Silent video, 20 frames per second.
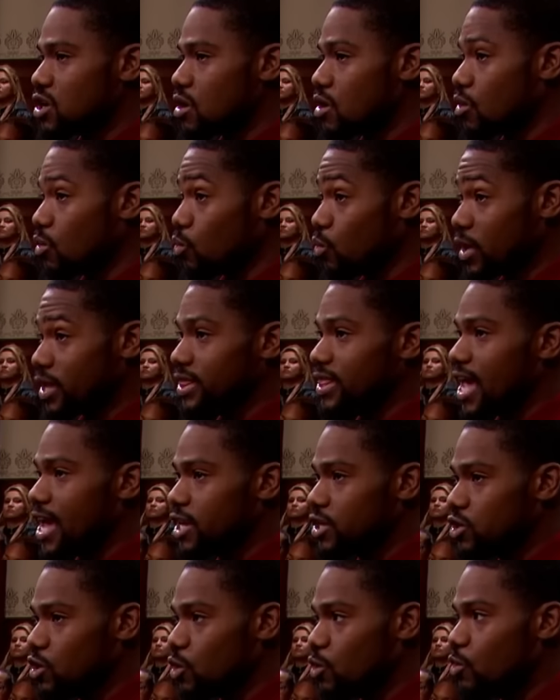on what they
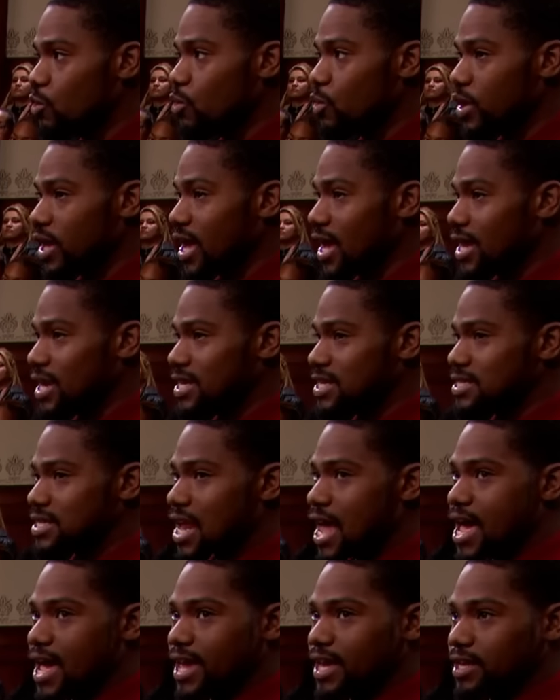do. And it's
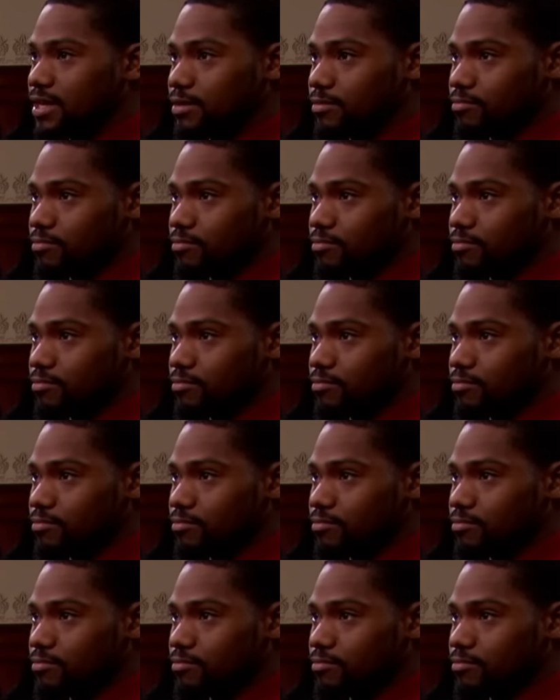like,